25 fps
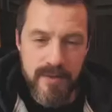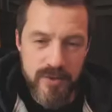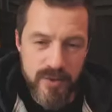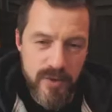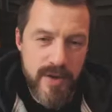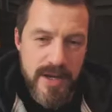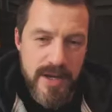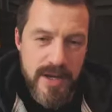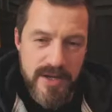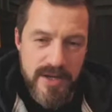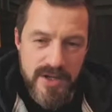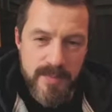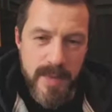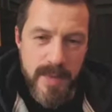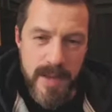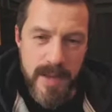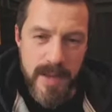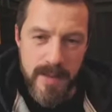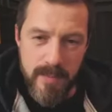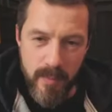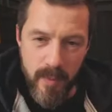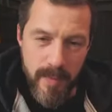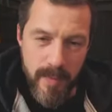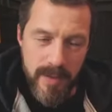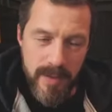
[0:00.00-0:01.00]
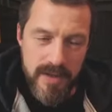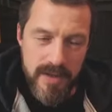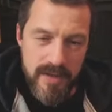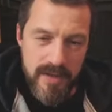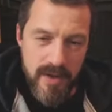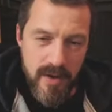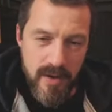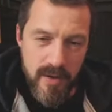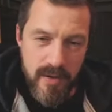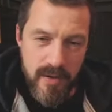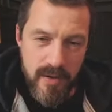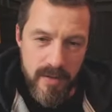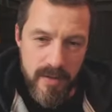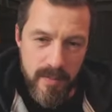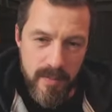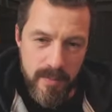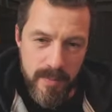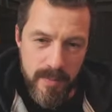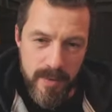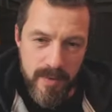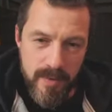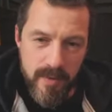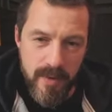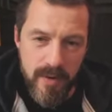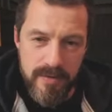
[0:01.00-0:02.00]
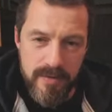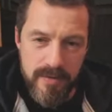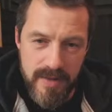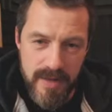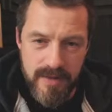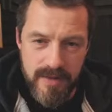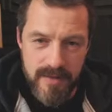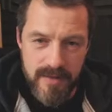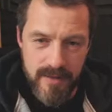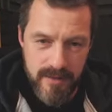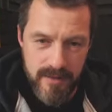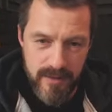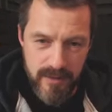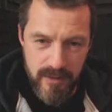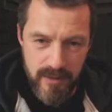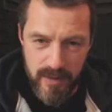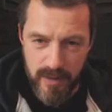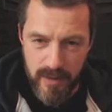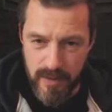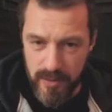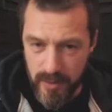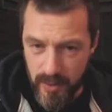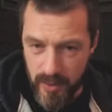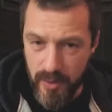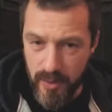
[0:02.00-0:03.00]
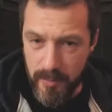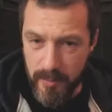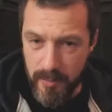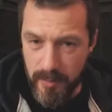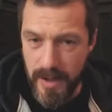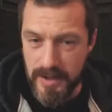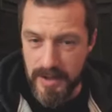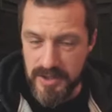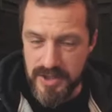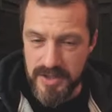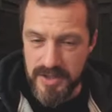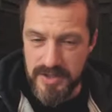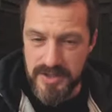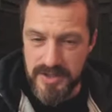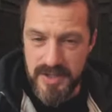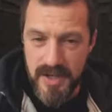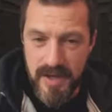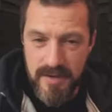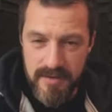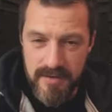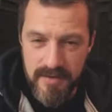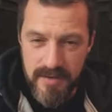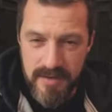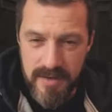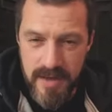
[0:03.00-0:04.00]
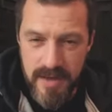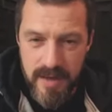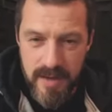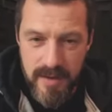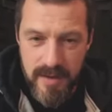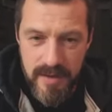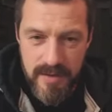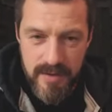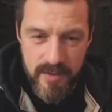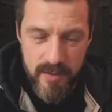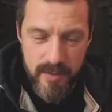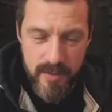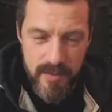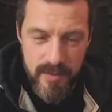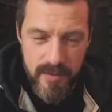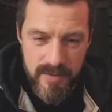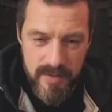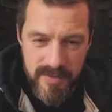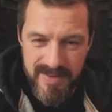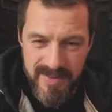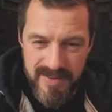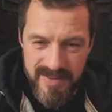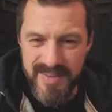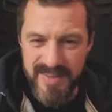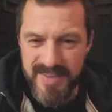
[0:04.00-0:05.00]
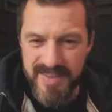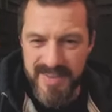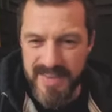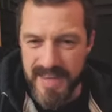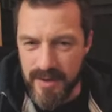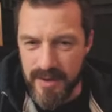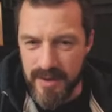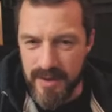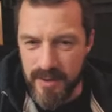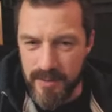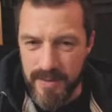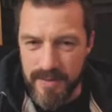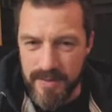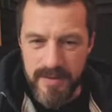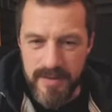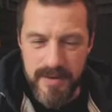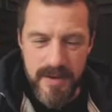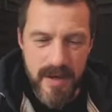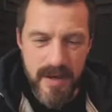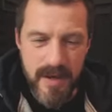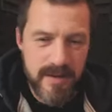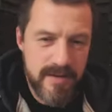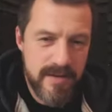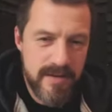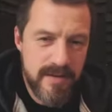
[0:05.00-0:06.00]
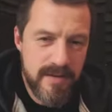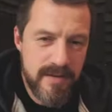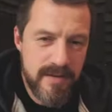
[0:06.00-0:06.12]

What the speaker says: you actually make more money now? Because like your budget sizes, did they increase or not?